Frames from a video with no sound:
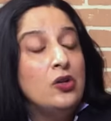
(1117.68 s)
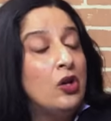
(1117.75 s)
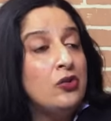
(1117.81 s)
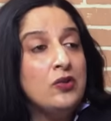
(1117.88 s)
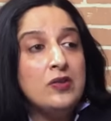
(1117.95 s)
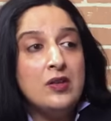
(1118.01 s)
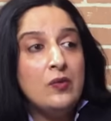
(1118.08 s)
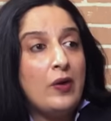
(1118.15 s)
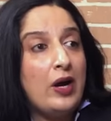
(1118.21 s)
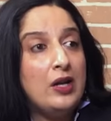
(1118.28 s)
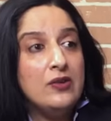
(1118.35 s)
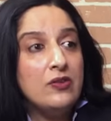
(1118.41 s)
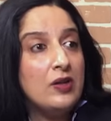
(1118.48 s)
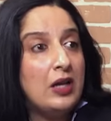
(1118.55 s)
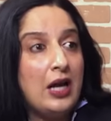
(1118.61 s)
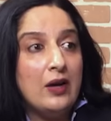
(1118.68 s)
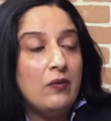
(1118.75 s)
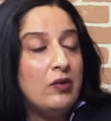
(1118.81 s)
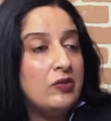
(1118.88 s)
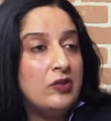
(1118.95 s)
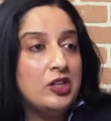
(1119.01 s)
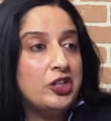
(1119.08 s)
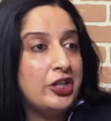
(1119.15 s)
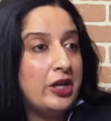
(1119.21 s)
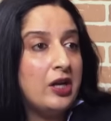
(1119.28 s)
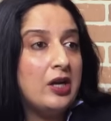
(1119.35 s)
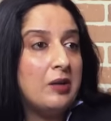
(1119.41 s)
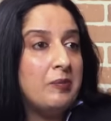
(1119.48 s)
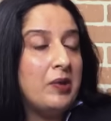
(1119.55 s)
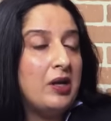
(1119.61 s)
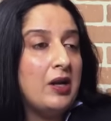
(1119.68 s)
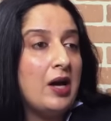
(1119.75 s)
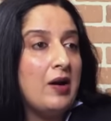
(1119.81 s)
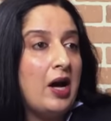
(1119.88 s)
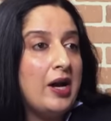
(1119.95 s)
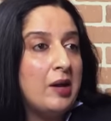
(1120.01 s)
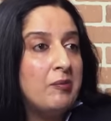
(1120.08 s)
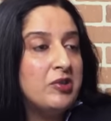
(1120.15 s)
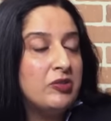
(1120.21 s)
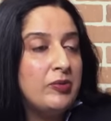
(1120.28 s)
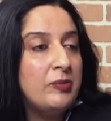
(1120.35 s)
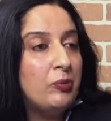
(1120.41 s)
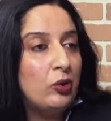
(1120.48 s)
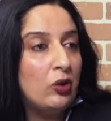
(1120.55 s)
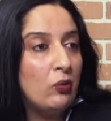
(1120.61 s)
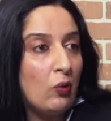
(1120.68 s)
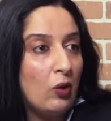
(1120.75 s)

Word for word: Not just the violence, the language they share. Our, our numbers have been put on